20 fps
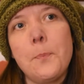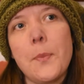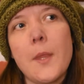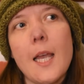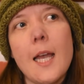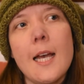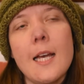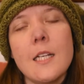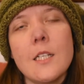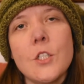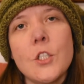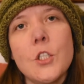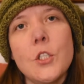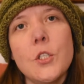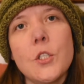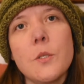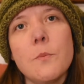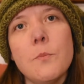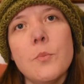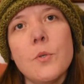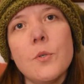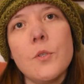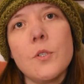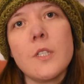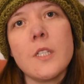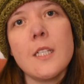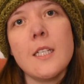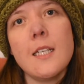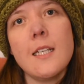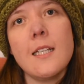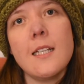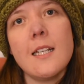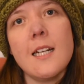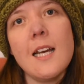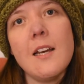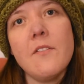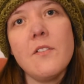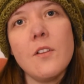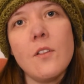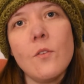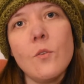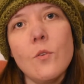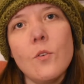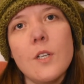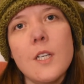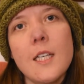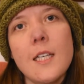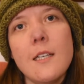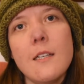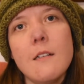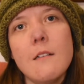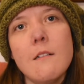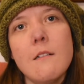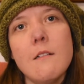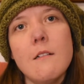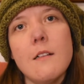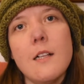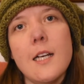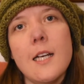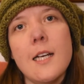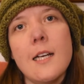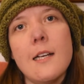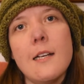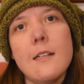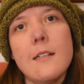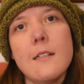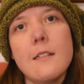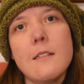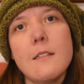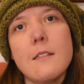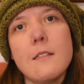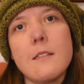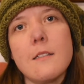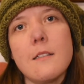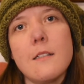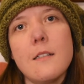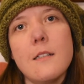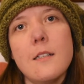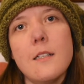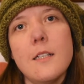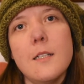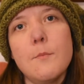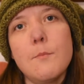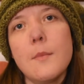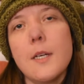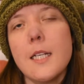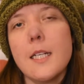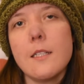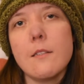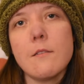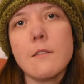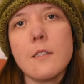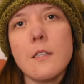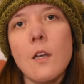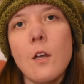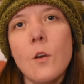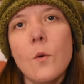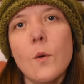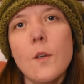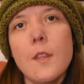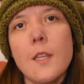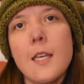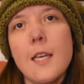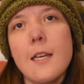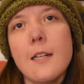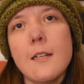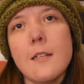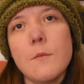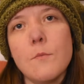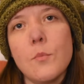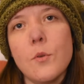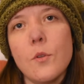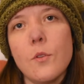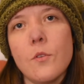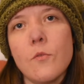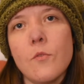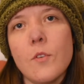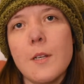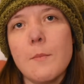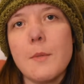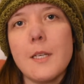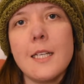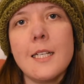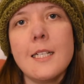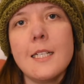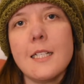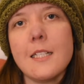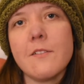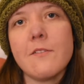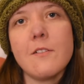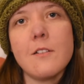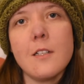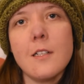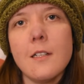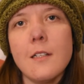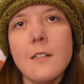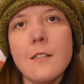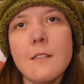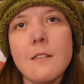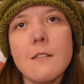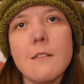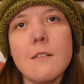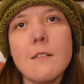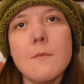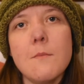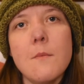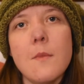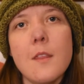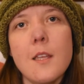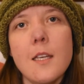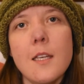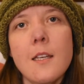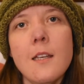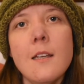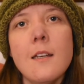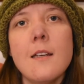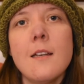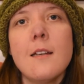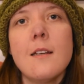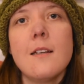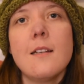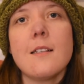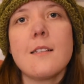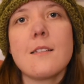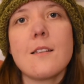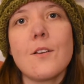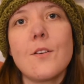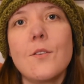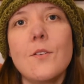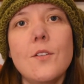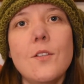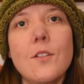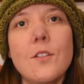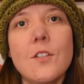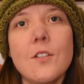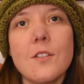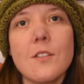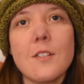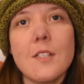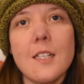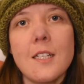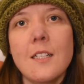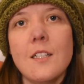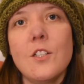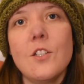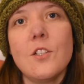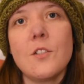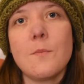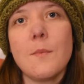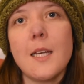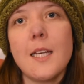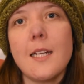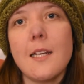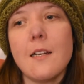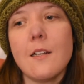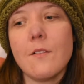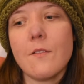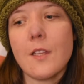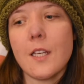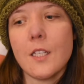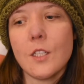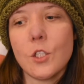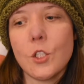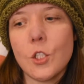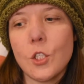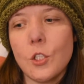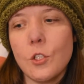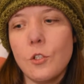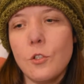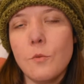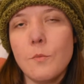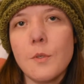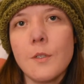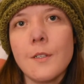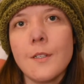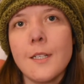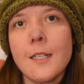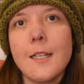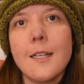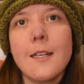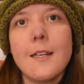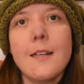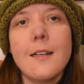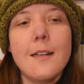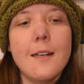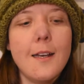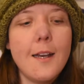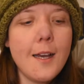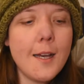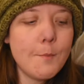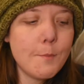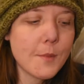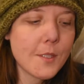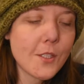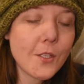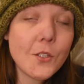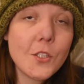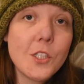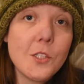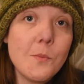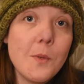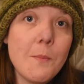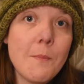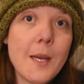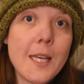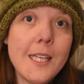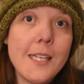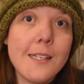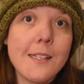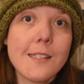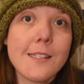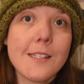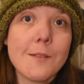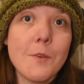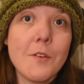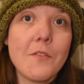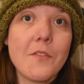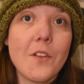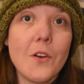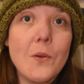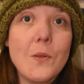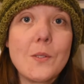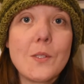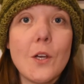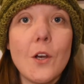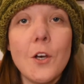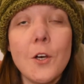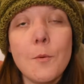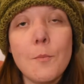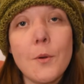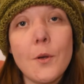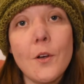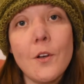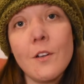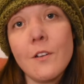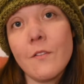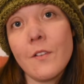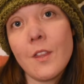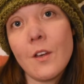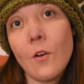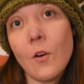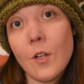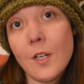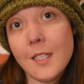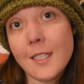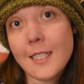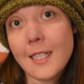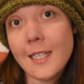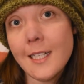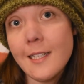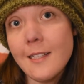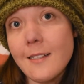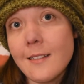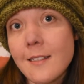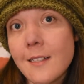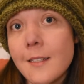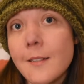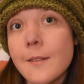and you can put in an afterthought heel and a little toe on the end and put the rib in different colours or something. So you just made out of that tube. So she's been making some of those up over the holidays.